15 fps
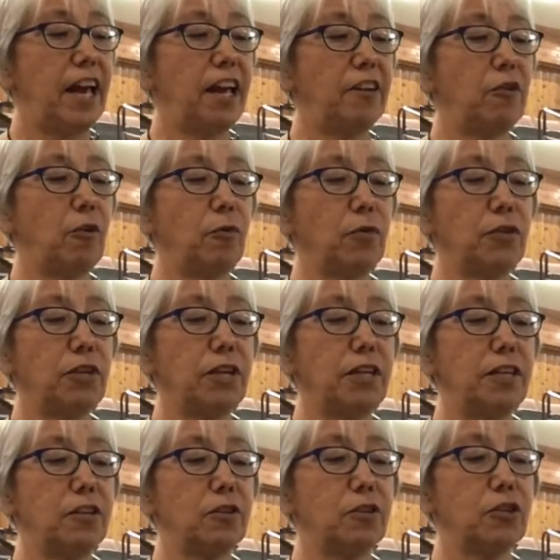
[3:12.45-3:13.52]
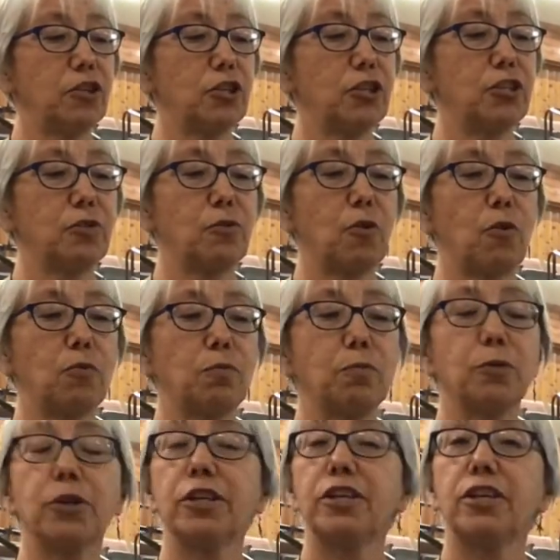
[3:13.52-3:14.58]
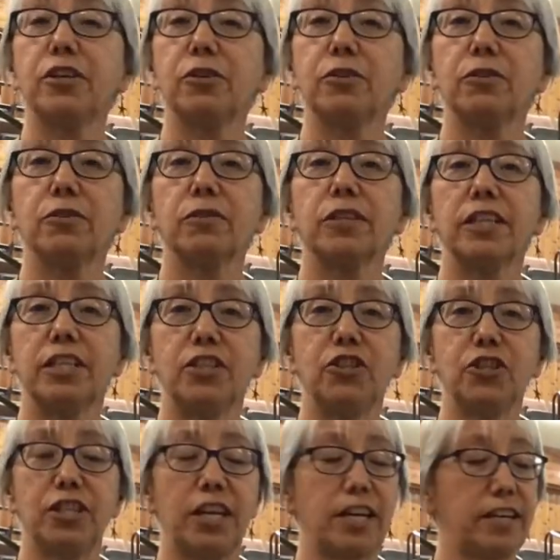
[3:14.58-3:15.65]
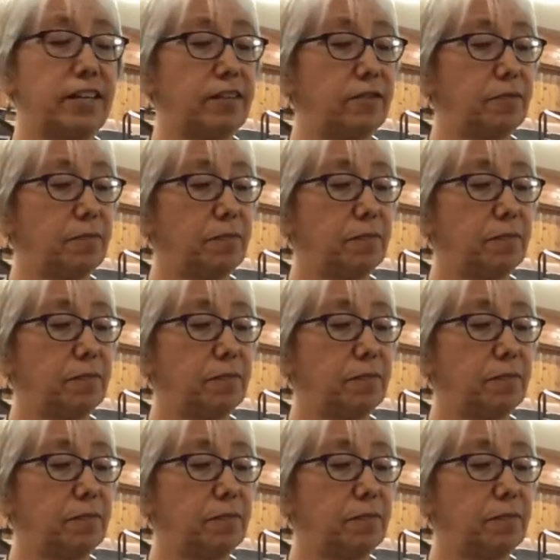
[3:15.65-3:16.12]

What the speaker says: and over the years, she's grown prettier each day.